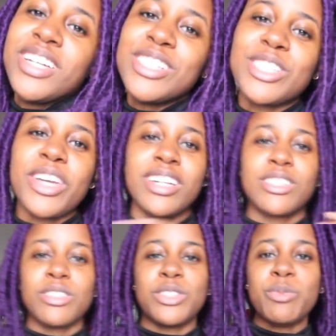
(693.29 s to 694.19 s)
so yeah,
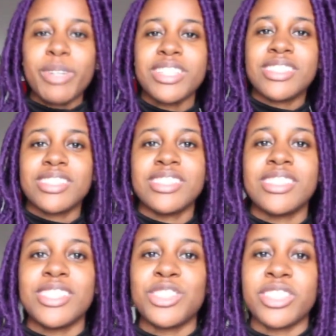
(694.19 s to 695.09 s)
so you make this
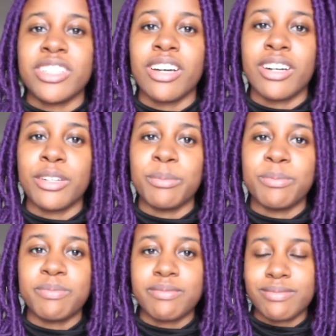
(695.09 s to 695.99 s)
decision
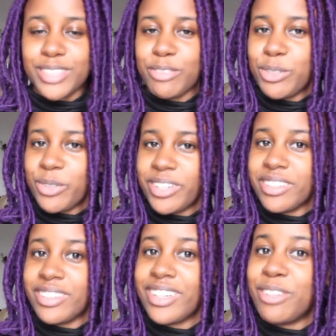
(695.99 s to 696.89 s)
um, if you want
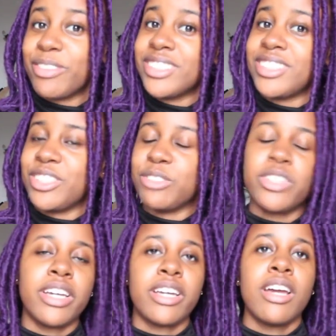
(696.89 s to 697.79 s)
to invest in
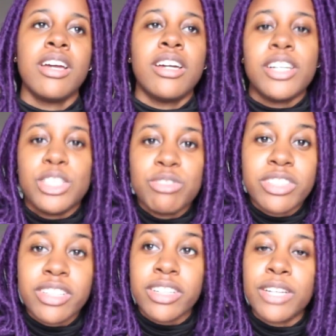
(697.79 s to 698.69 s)
interview cake. It's
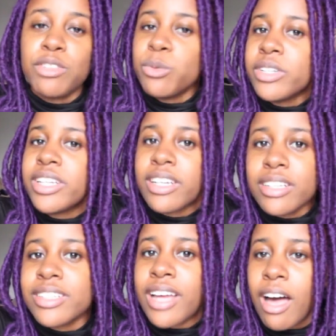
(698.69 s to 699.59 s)
really good. If you want to
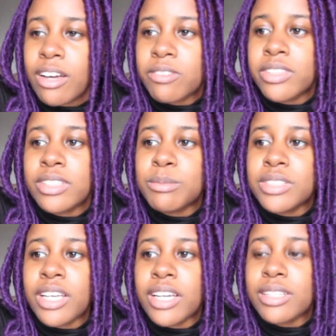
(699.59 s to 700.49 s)
get good at
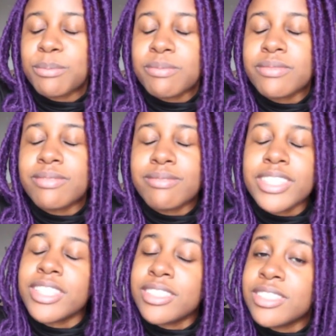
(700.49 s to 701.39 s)
algorithms, like
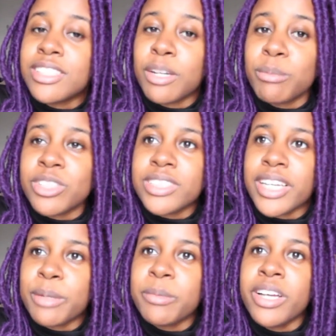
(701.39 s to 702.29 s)
this is a numbers
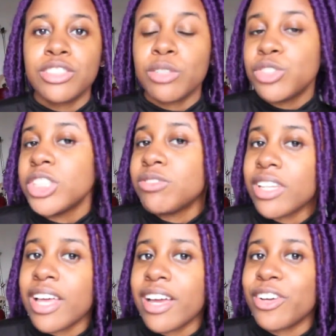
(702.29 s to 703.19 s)
game. Don't just
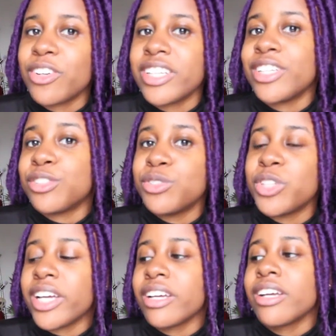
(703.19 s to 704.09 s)
rely on
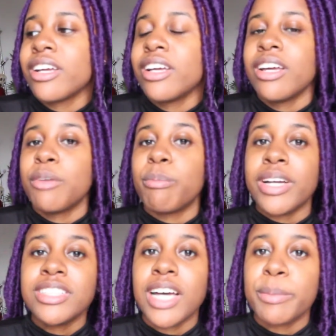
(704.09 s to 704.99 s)
interview cake.
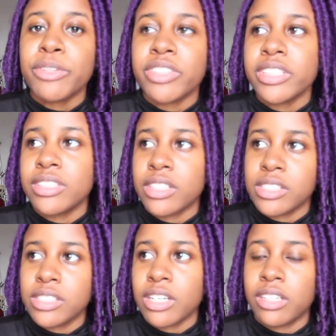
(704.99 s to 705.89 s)
My top three
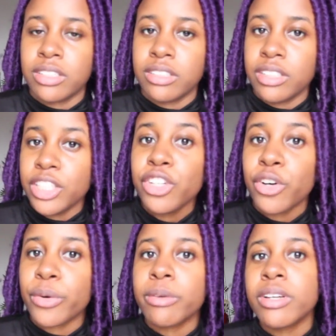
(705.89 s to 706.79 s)
sites are
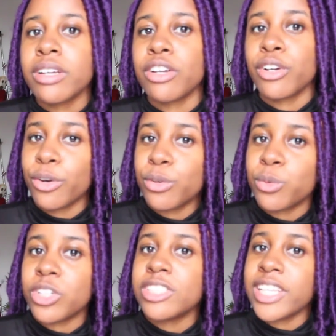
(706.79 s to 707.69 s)
LeetCode, Code
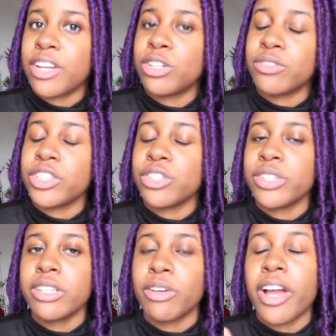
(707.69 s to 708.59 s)
Wars, and Interview
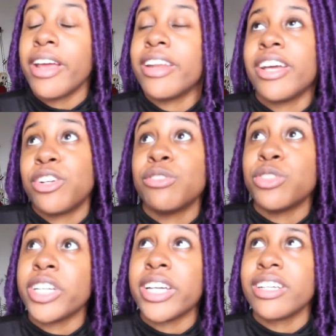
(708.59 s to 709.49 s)
Cake. And, and
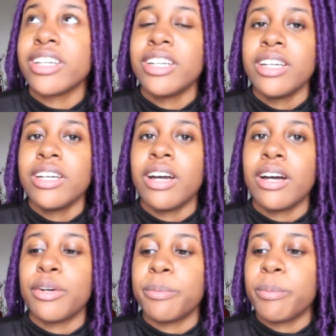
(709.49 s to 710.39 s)
interview cake.
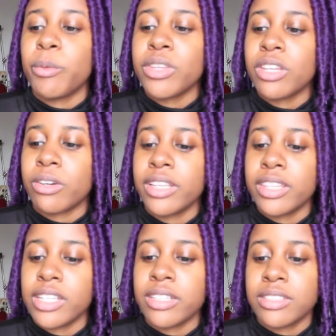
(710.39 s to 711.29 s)
Um, but one of the nine
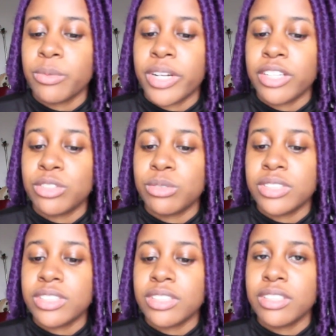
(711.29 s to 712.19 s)
things when I
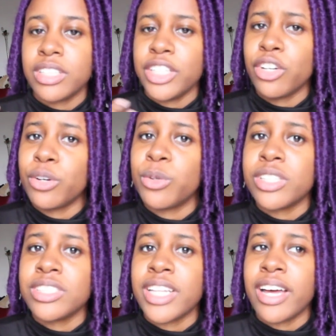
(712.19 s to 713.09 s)
use LeetCode
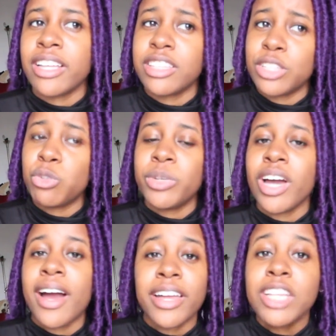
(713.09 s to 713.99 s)
is that there would be
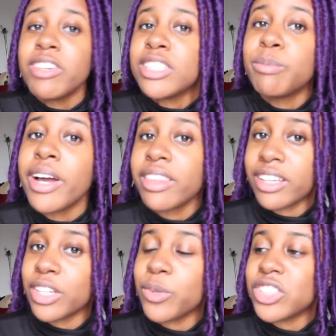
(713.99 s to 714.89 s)
a highly rated
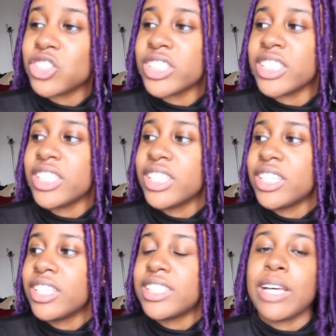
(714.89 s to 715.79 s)
Python question
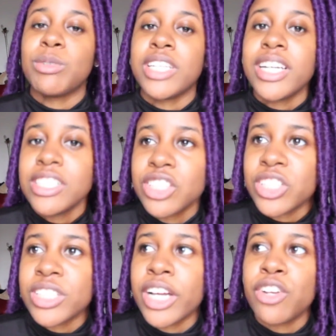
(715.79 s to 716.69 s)
that was
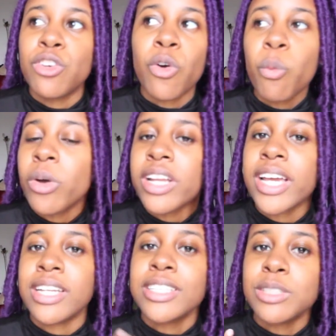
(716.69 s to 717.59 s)
answered and no one
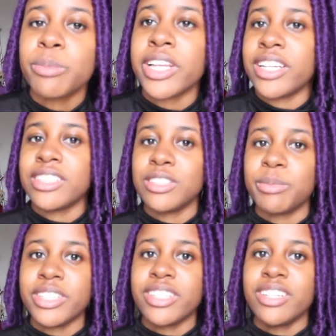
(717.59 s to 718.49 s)
can explain it
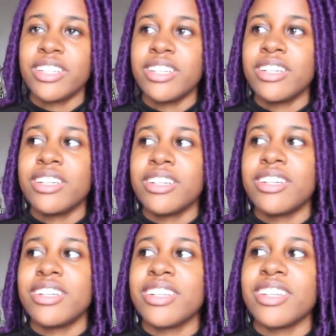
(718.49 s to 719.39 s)
to me
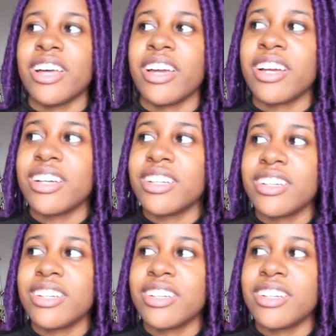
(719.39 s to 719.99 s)
like